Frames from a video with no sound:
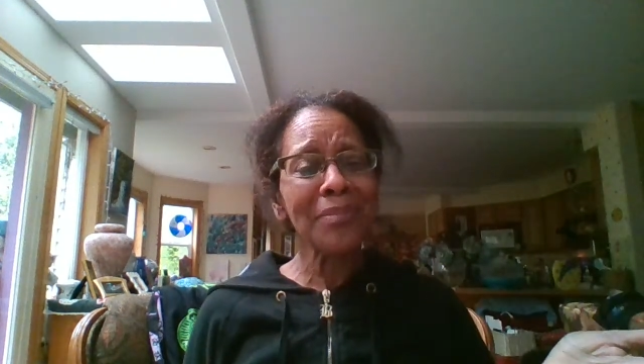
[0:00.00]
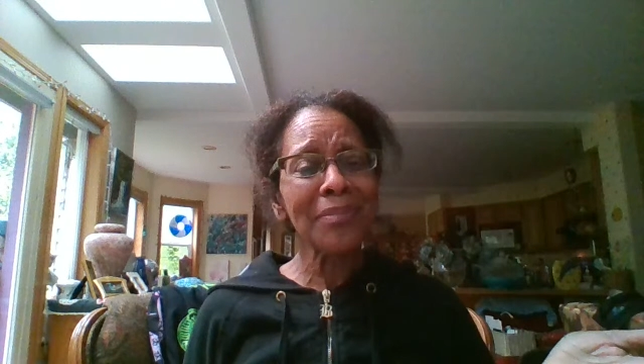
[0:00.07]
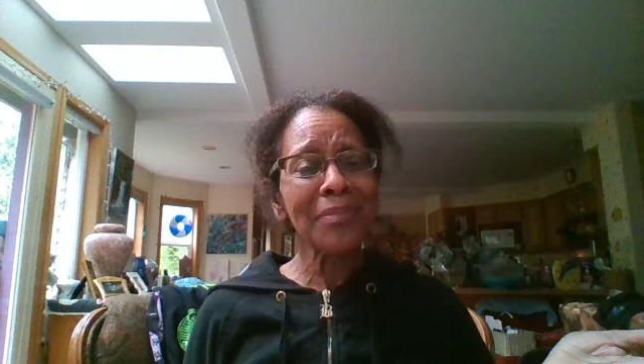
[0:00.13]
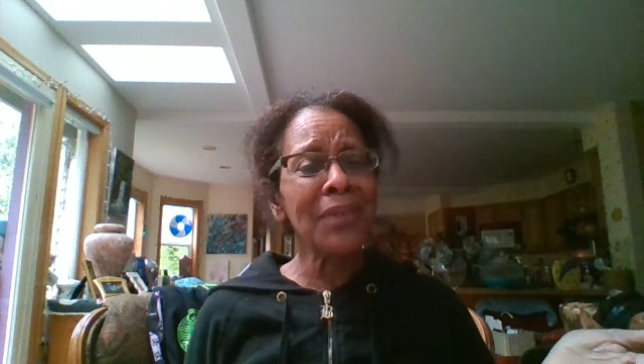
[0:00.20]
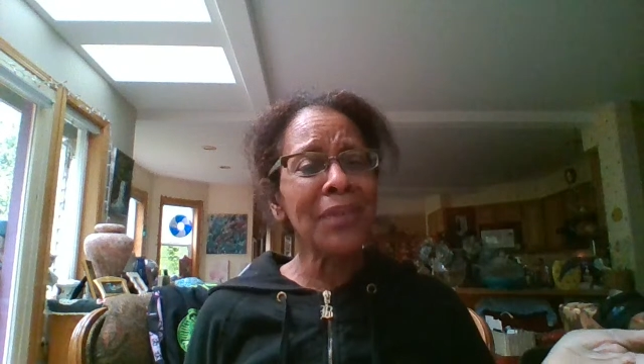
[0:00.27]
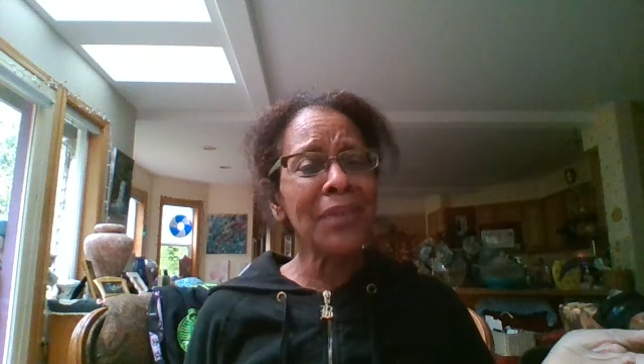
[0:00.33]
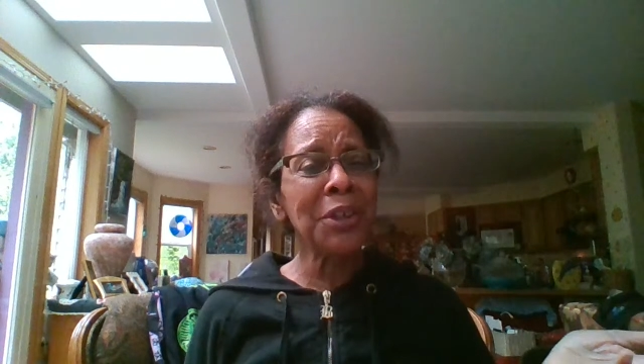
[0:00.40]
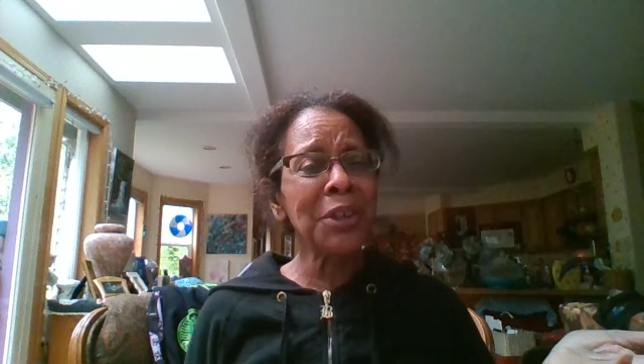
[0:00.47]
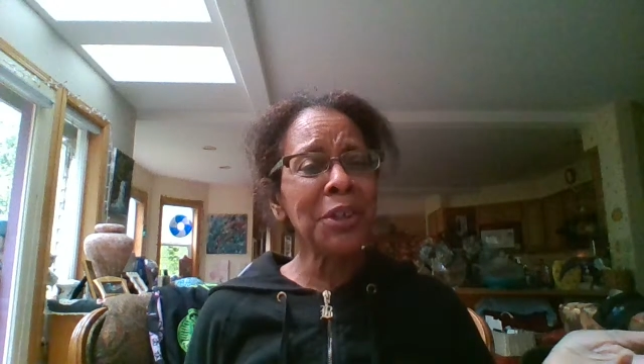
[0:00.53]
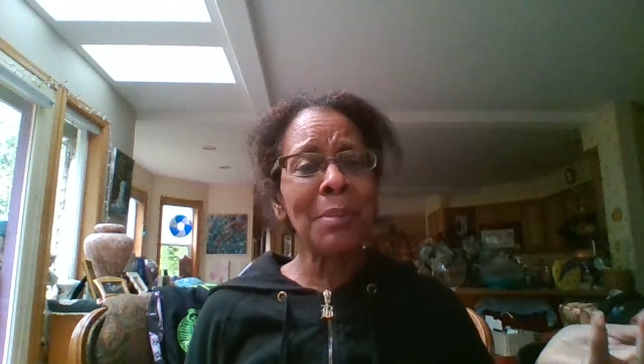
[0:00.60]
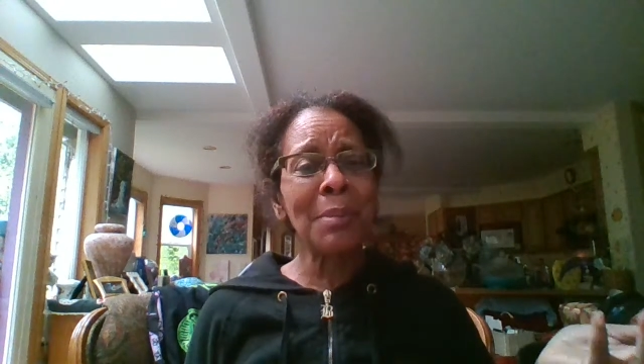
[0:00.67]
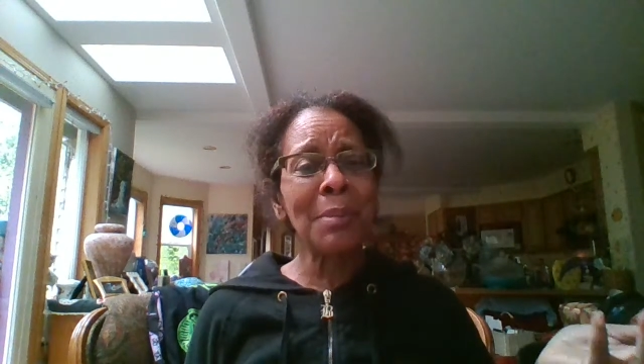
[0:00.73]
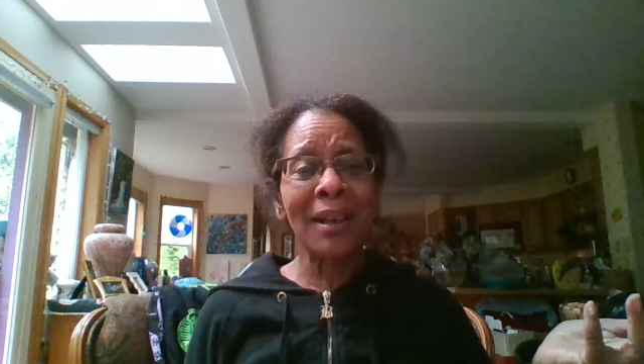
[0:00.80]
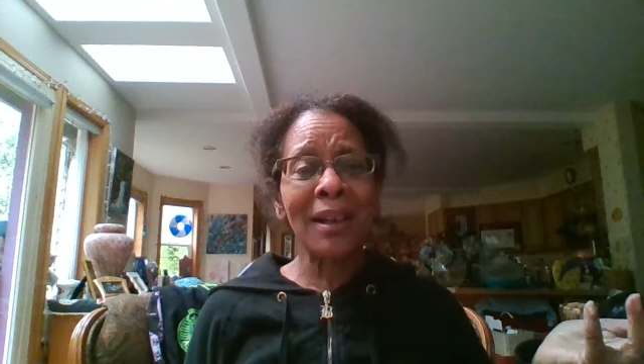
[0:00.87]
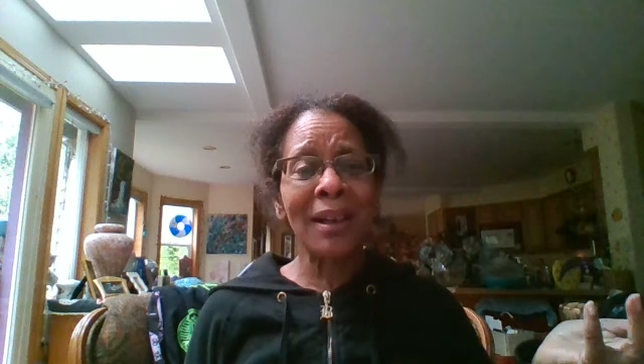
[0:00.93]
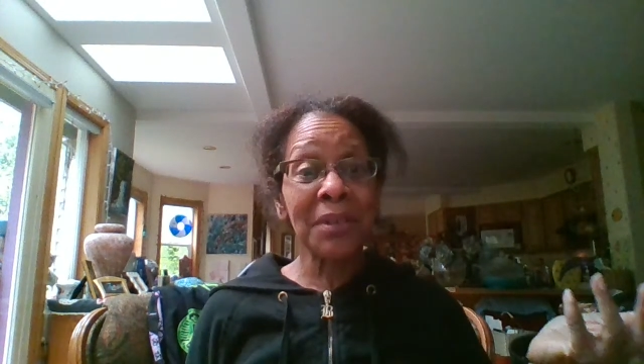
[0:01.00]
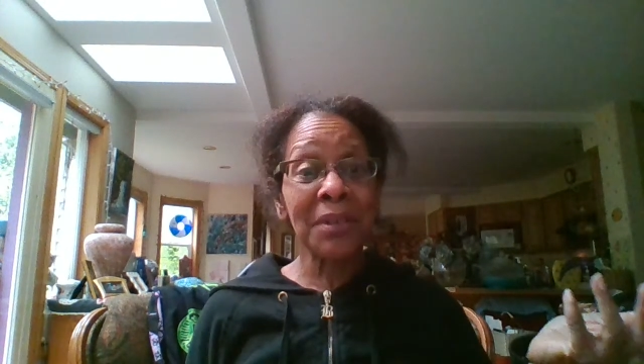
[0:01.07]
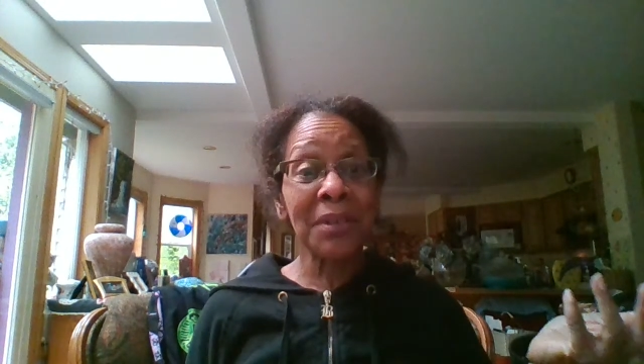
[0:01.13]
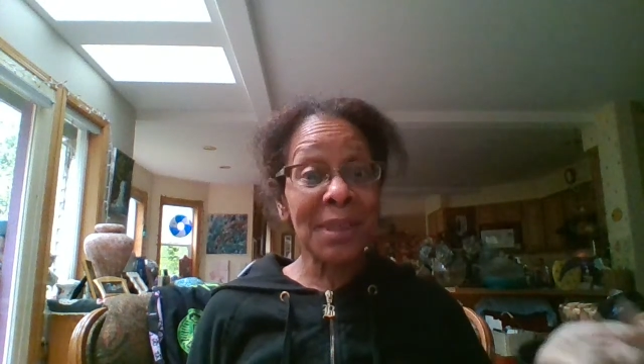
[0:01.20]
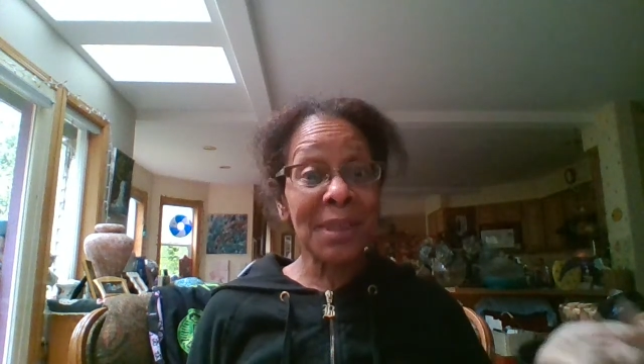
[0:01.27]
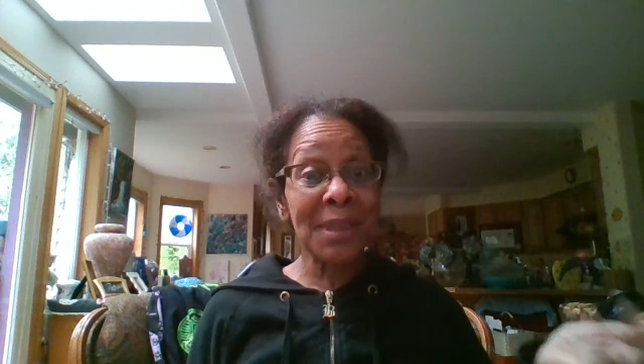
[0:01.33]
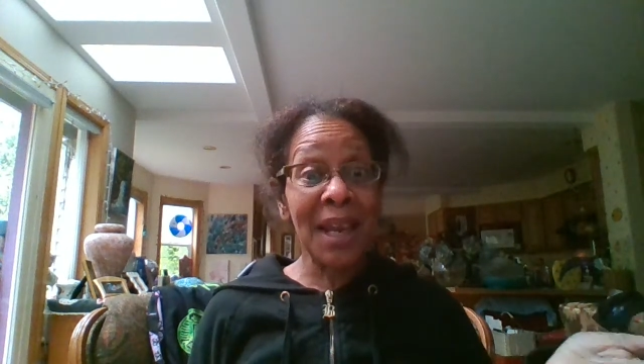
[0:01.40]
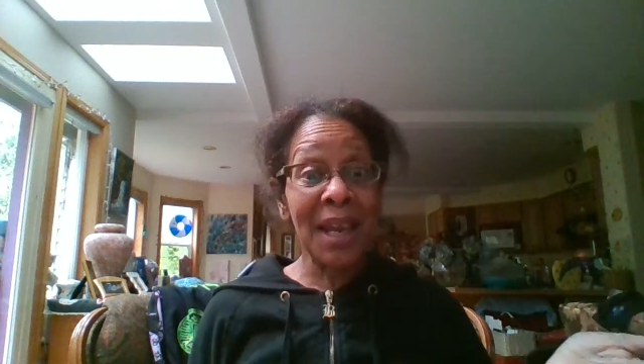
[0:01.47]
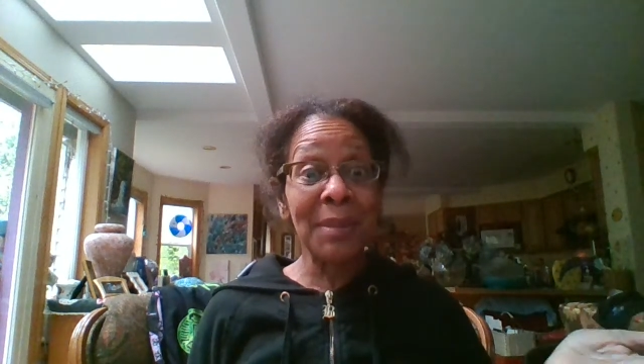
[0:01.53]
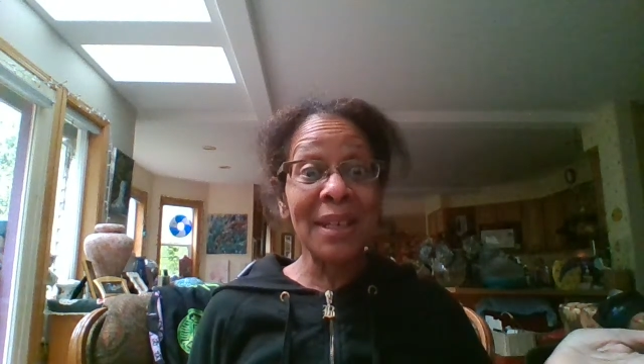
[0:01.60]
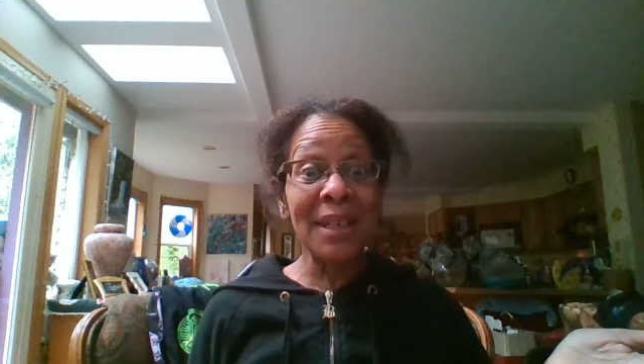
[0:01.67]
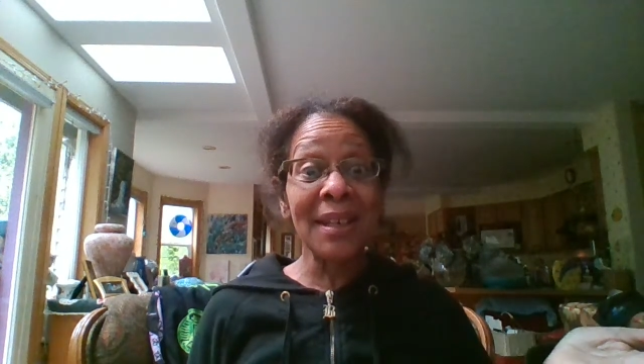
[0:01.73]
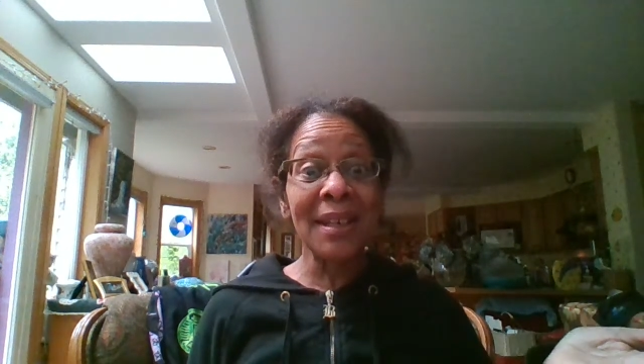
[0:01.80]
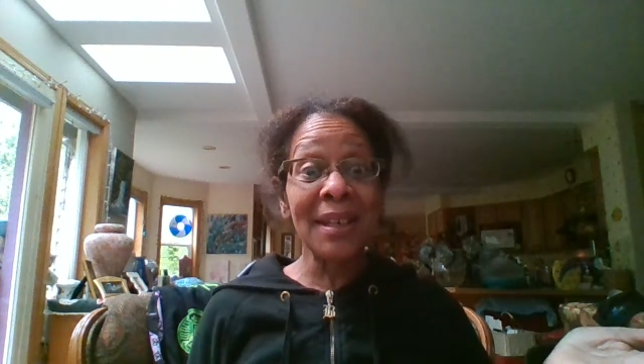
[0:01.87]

video about from Sammy